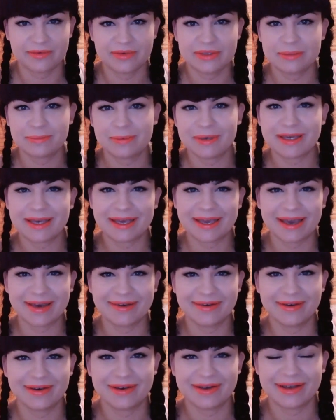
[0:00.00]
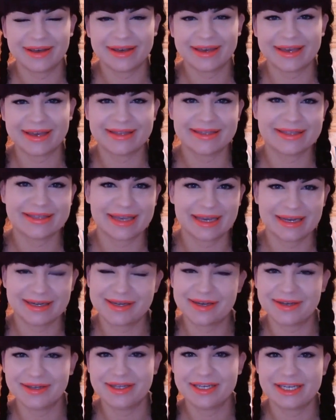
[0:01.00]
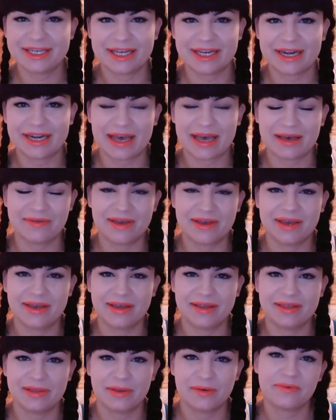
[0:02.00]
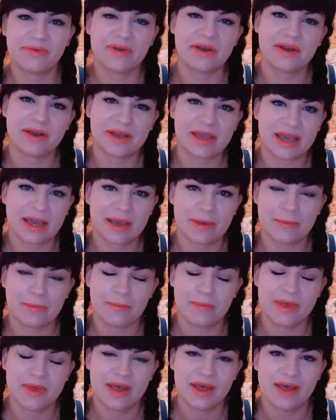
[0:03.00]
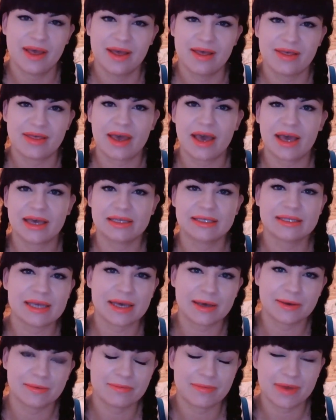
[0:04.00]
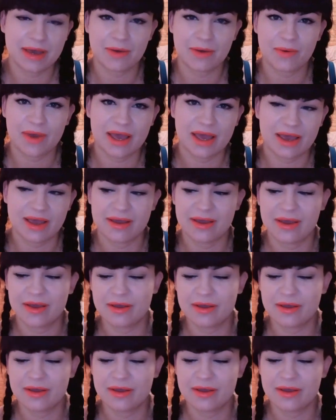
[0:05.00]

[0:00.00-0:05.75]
speaking out against Scientology and having the fair game that has come my way.